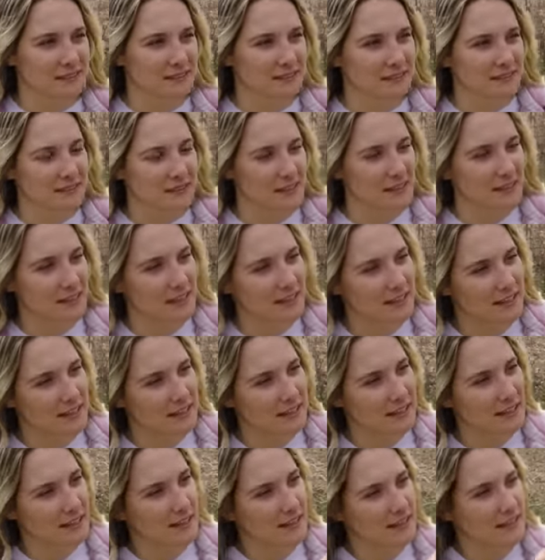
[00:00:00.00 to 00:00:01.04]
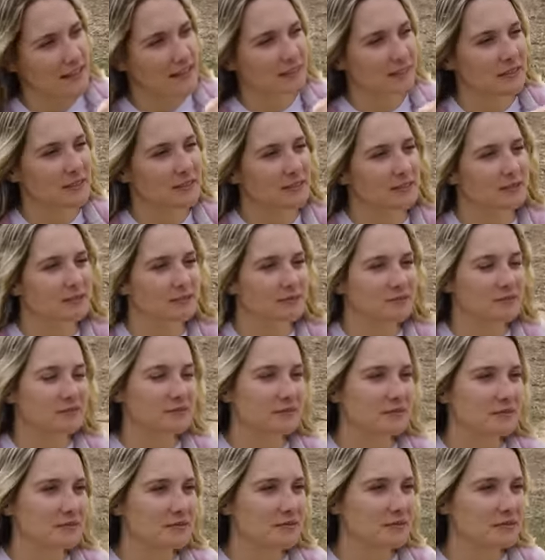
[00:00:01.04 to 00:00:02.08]

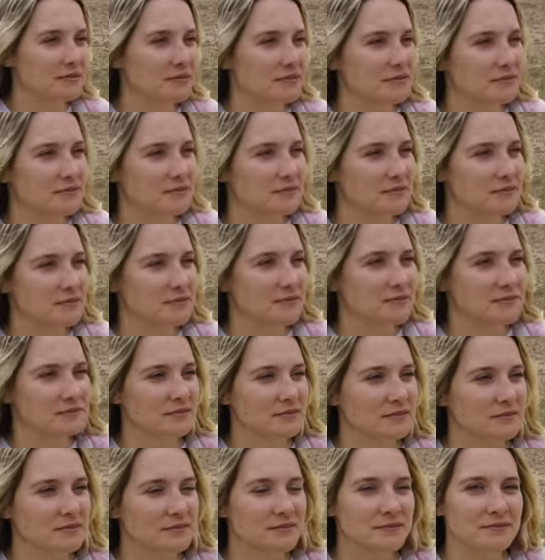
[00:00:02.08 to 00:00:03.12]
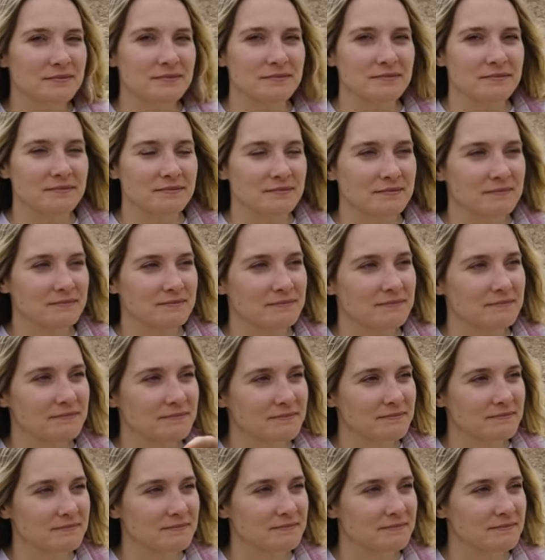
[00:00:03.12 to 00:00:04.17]

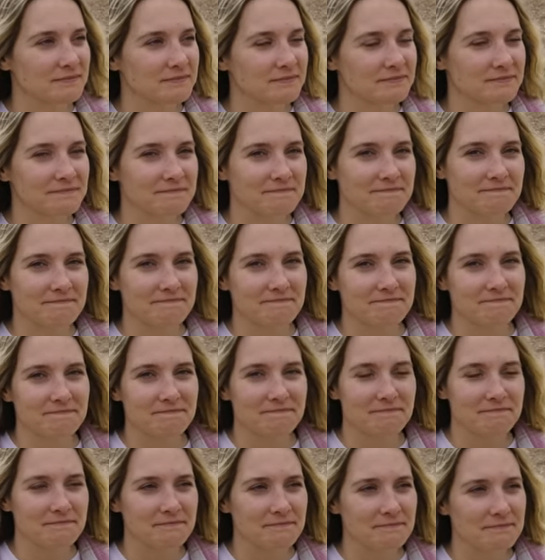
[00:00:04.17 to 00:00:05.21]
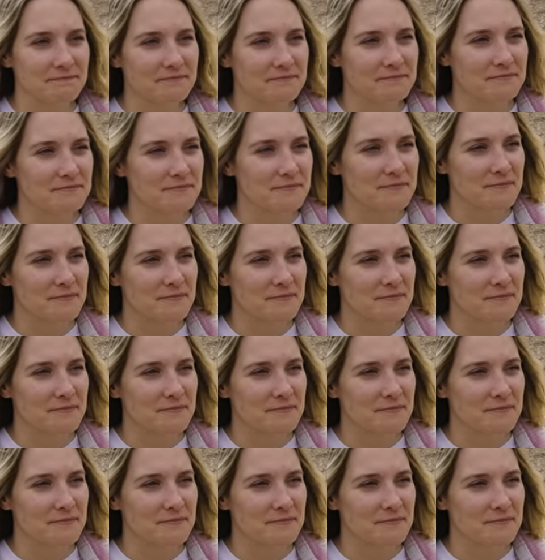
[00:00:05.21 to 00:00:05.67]
This person isn't speaking.